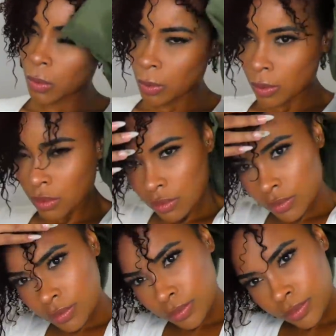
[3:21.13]
I
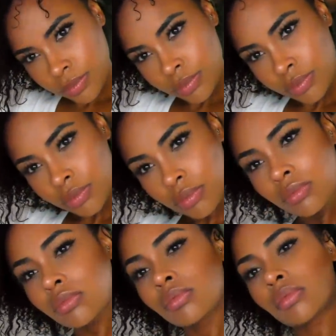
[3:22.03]
was just
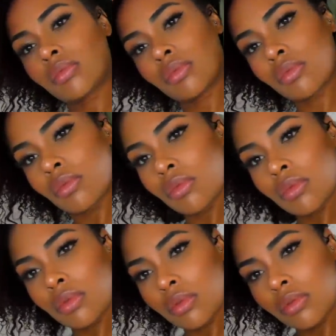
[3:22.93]
so
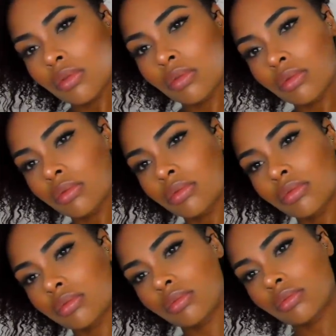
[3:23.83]
fucking
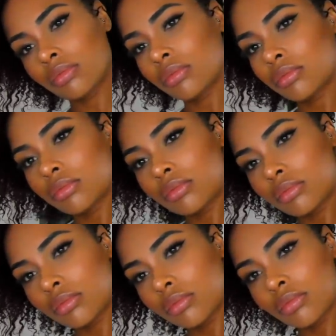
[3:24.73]
lost and
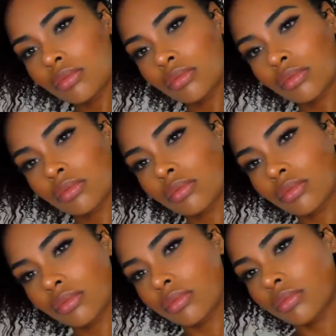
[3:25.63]
confused
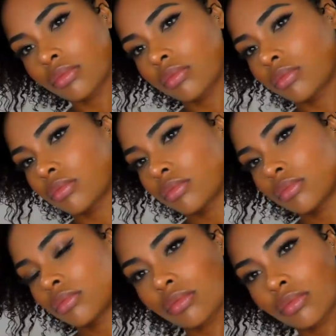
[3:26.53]
and
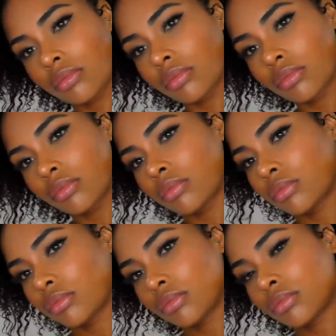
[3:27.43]
nothing
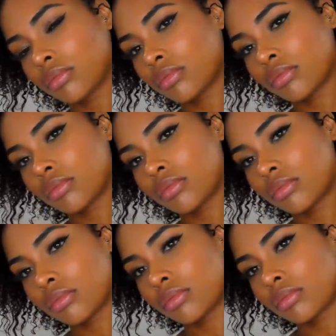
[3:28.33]
went right. I'm
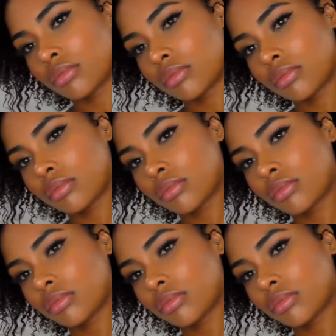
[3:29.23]
talking beyond